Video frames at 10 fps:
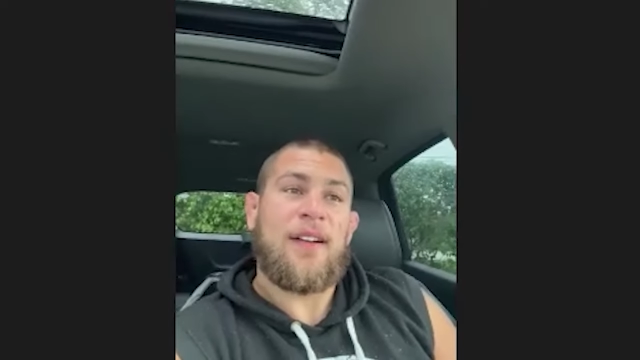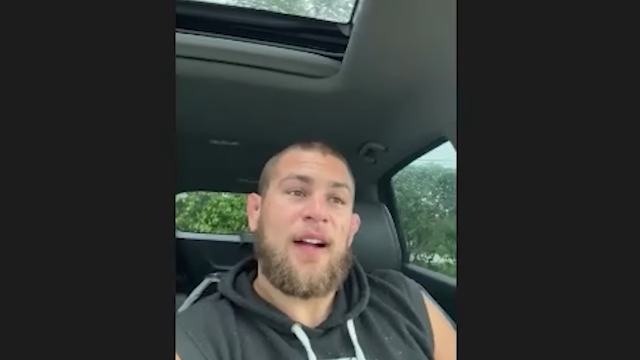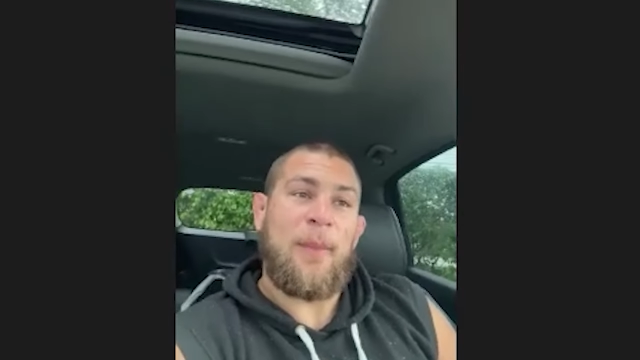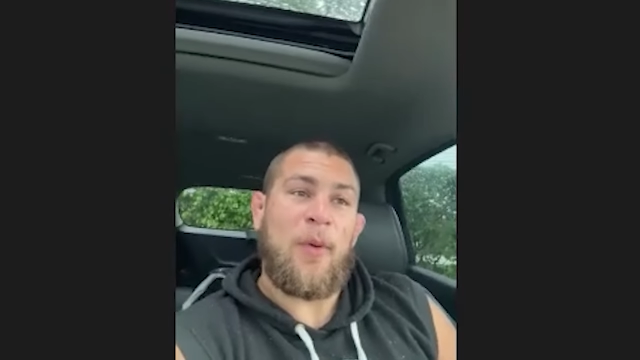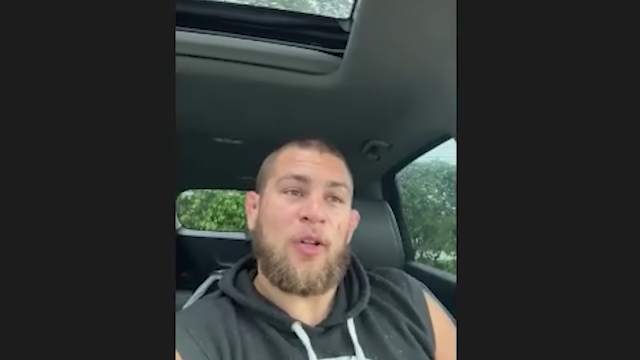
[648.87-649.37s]

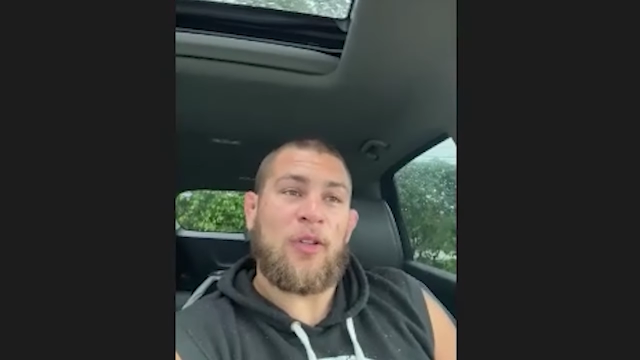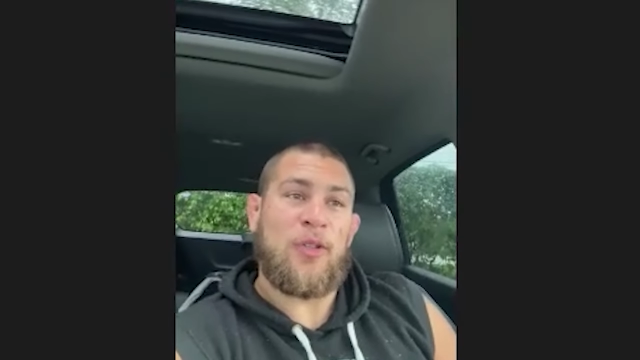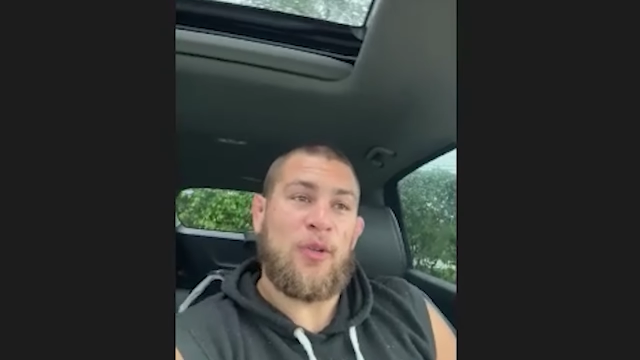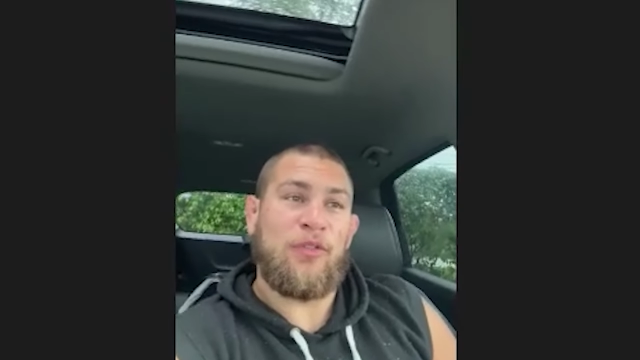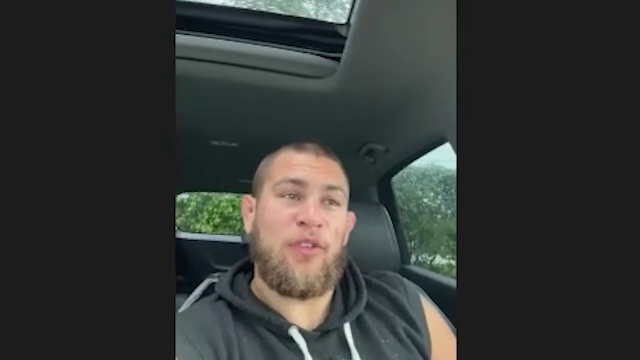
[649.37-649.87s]
I'm all
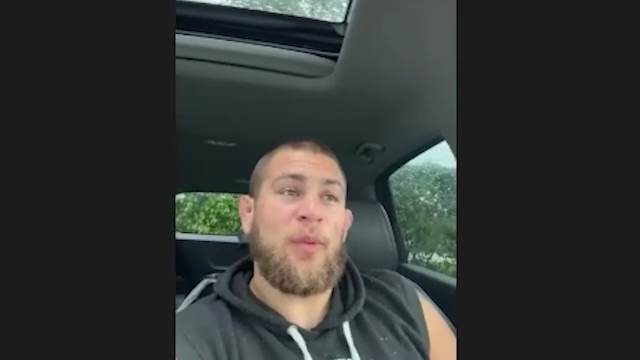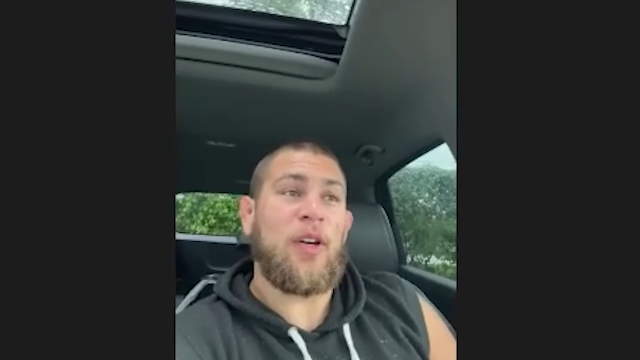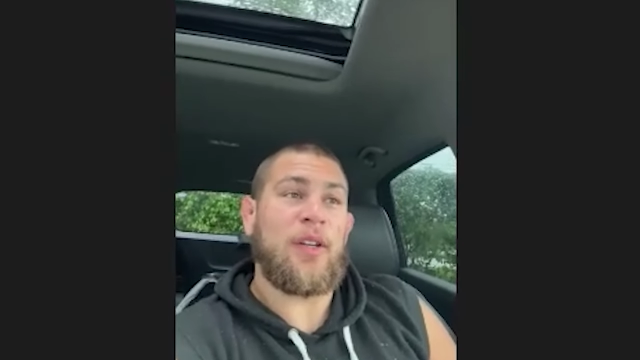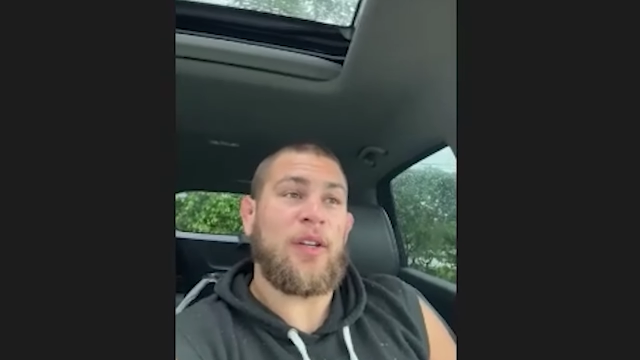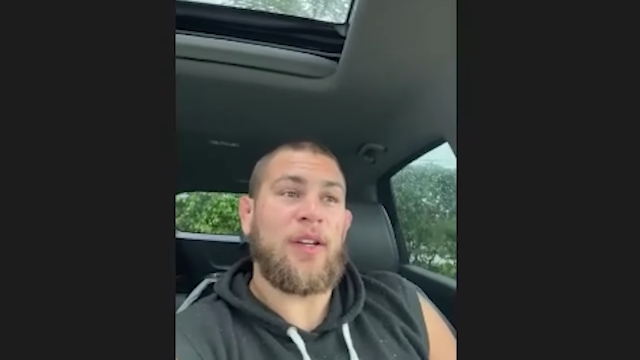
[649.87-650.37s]
too
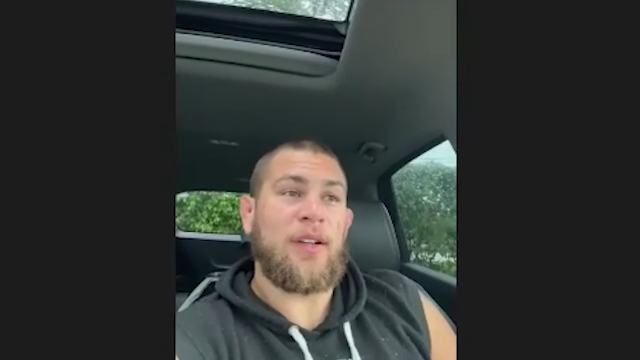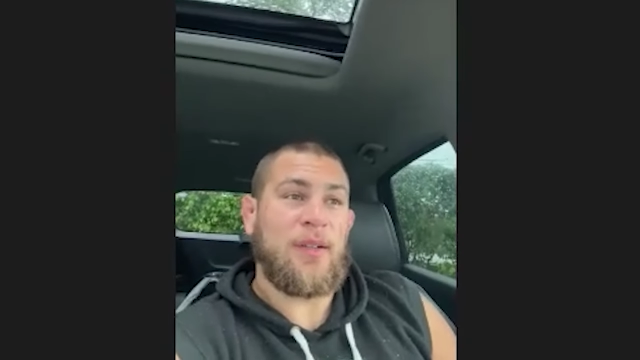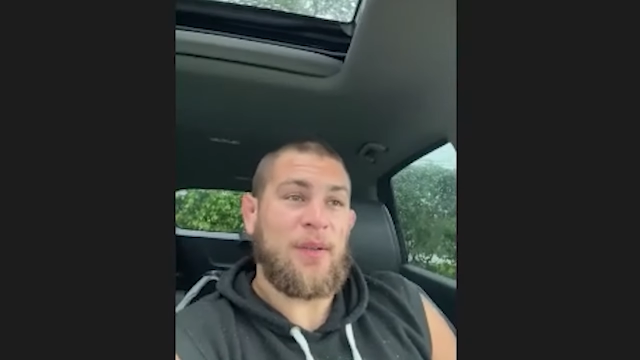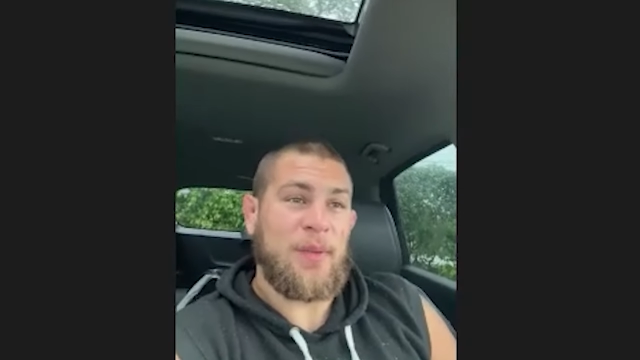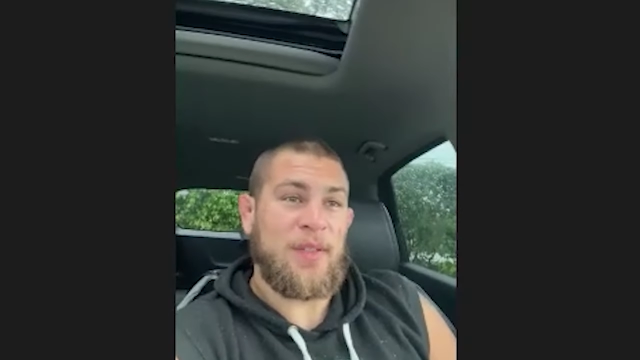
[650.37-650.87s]
familiar
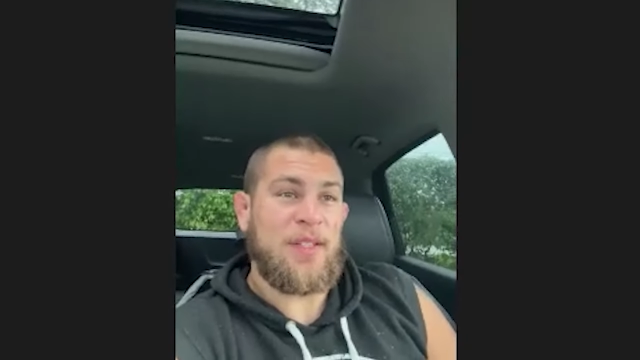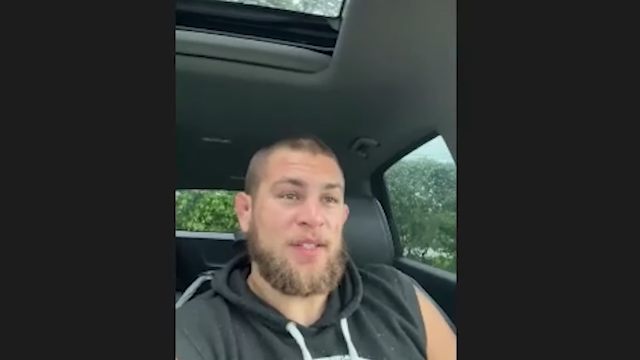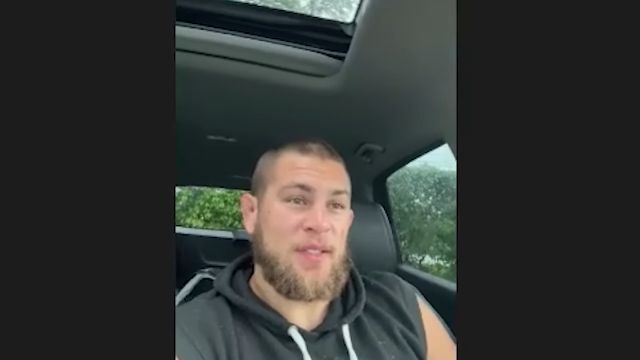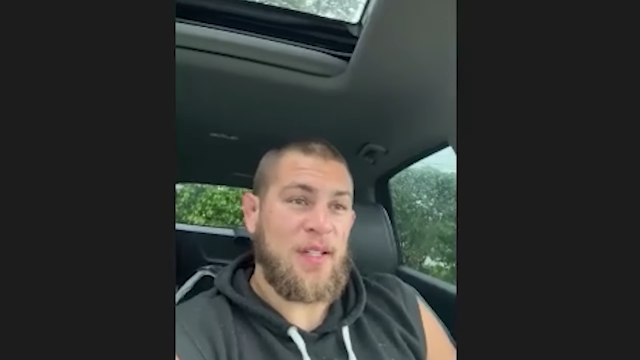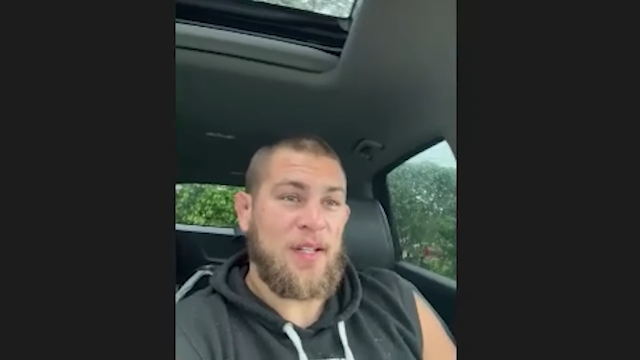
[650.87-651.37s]
with
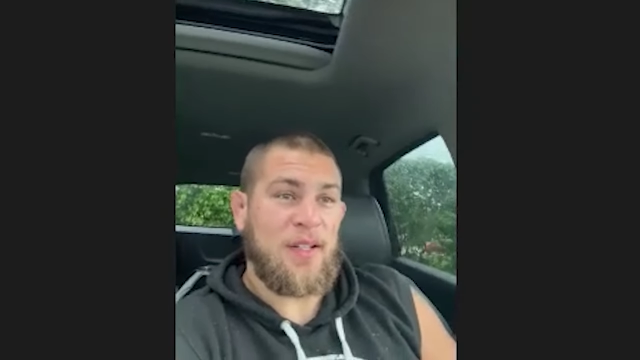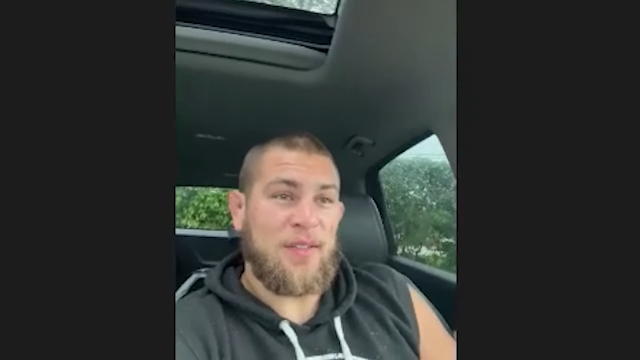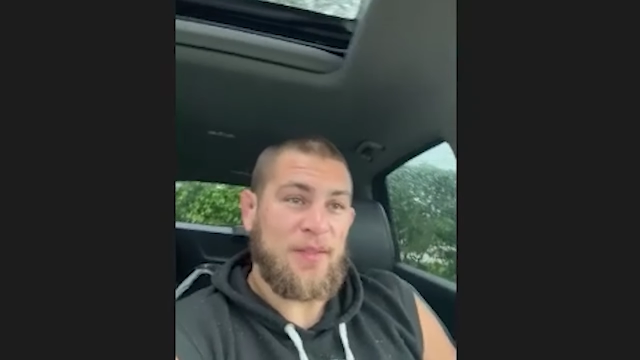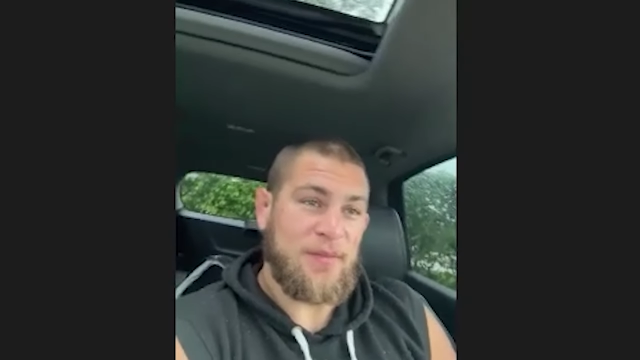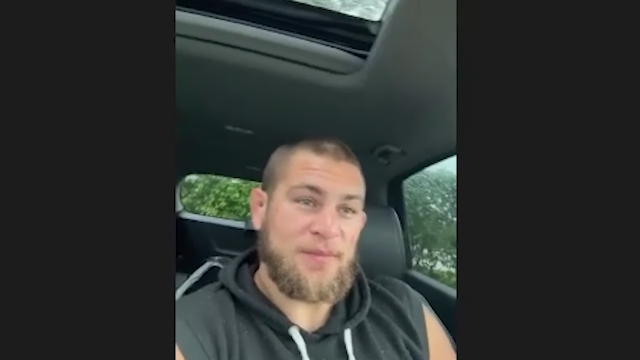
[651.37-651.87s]
these,
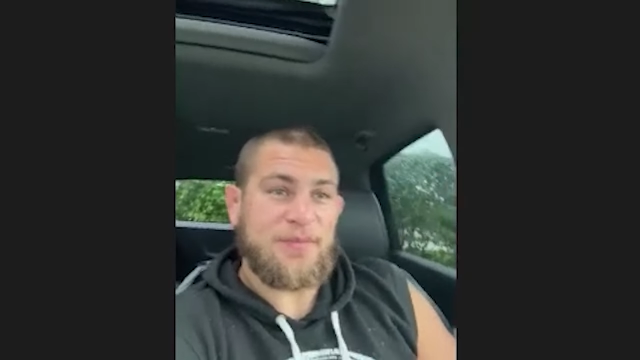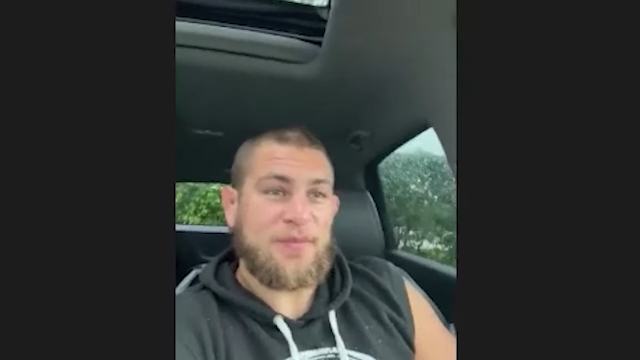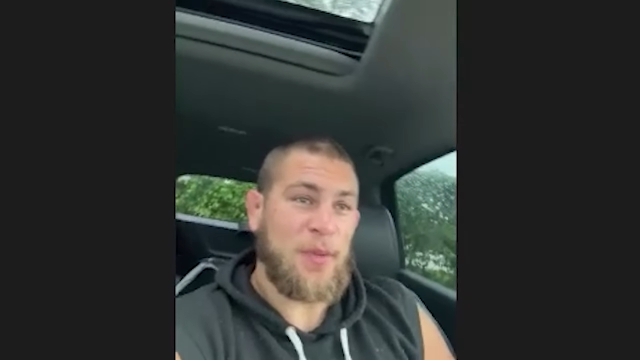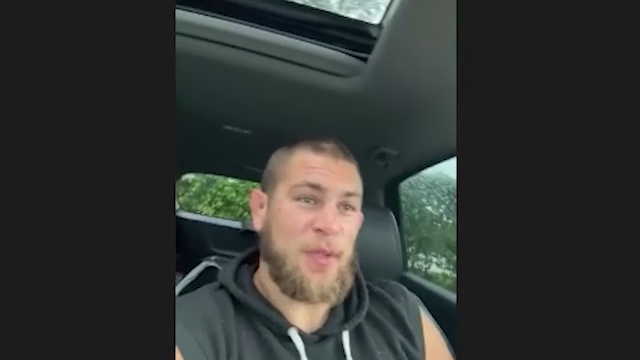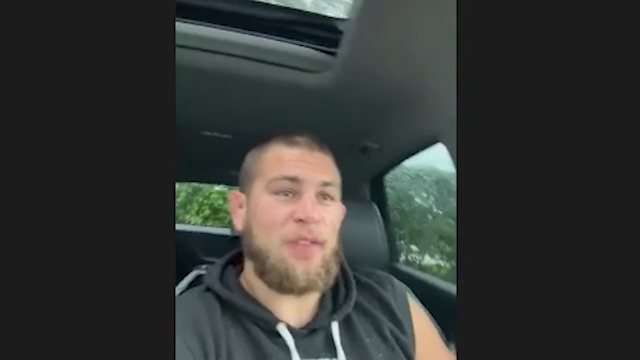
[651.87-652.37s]

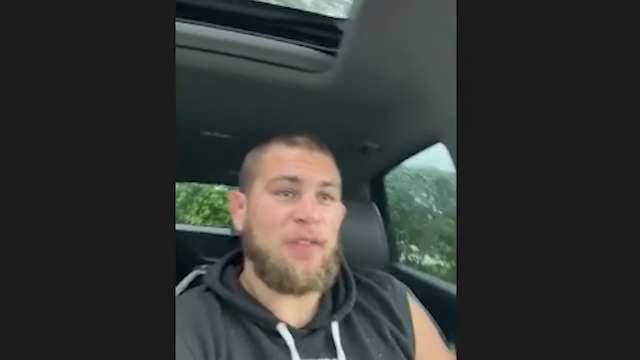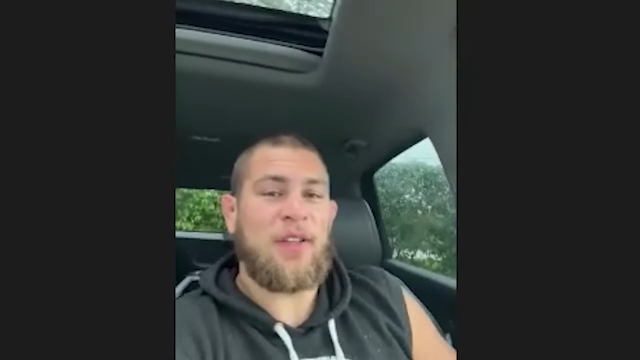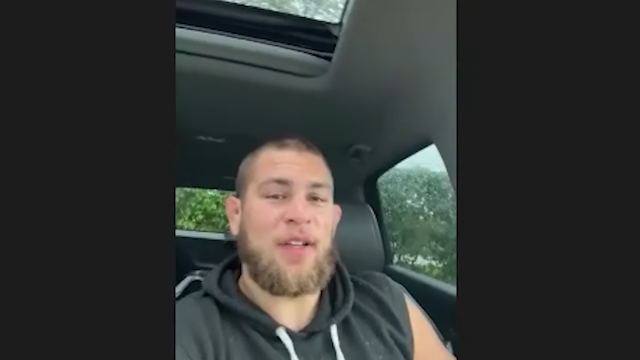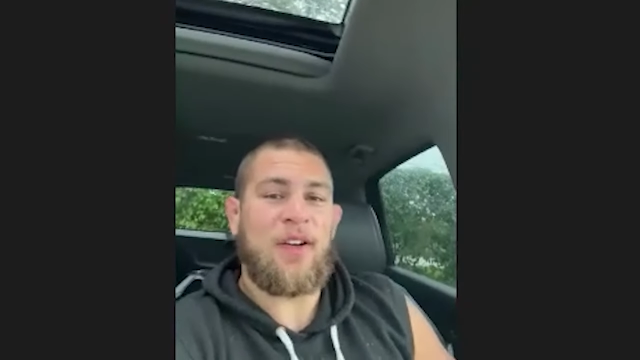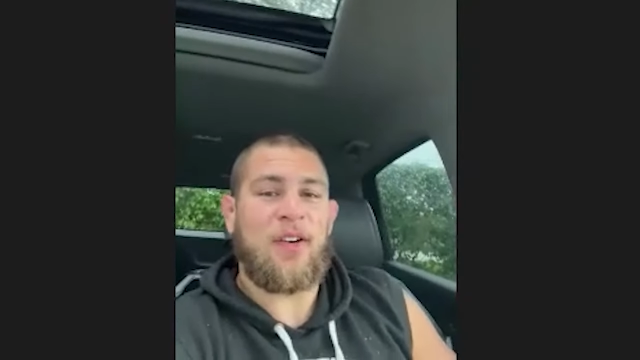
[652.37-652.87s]
whatever
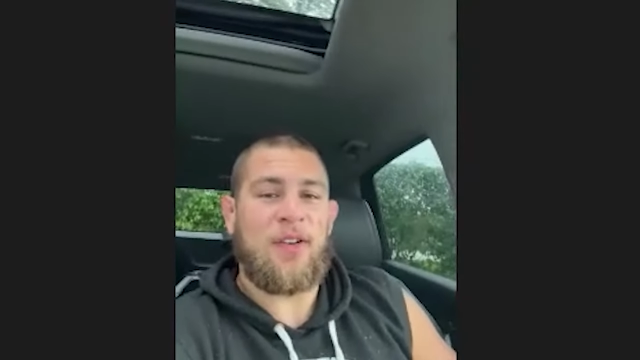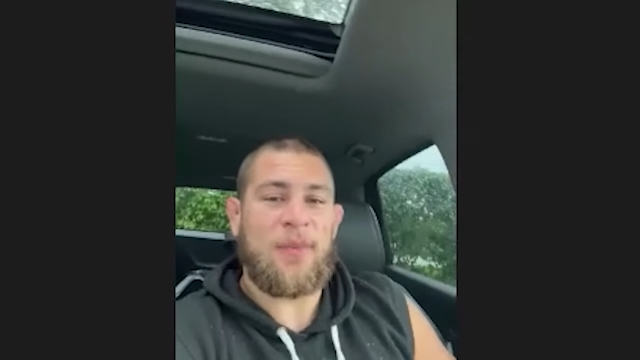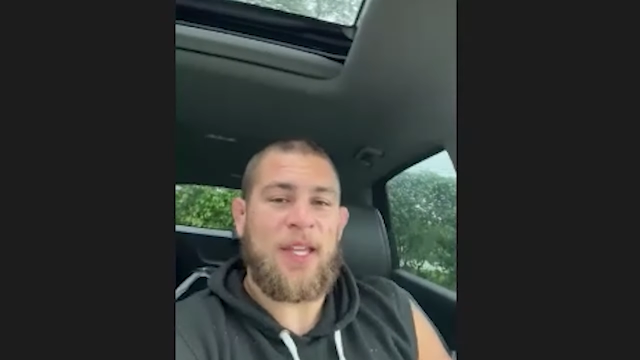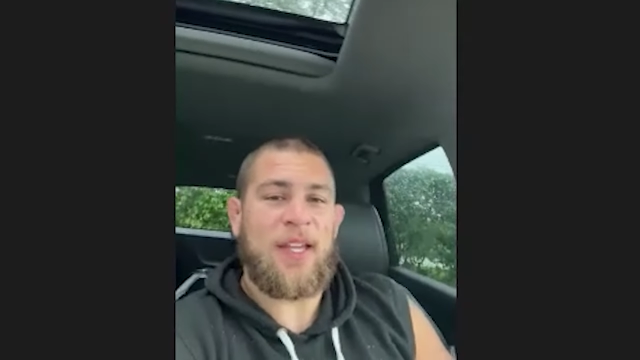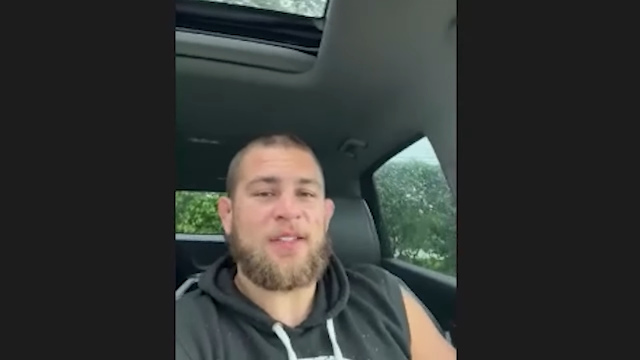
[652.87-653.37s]
they call
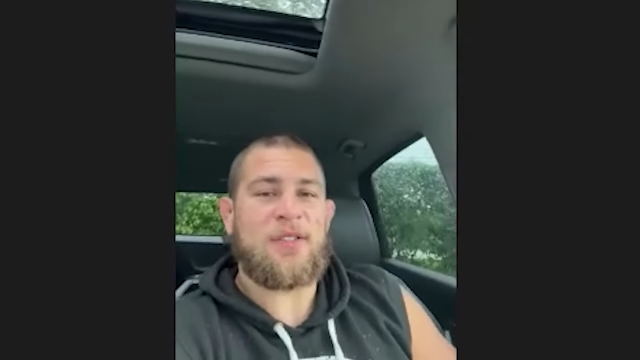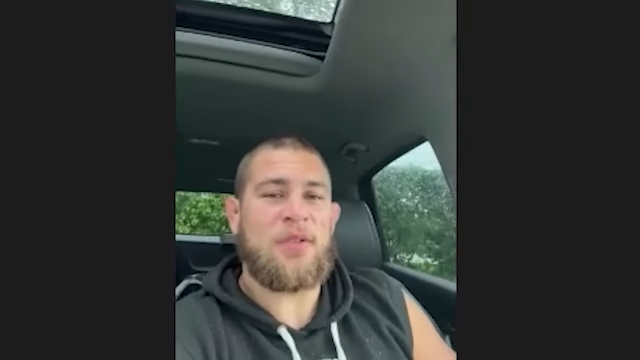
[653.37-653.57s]
them, cancel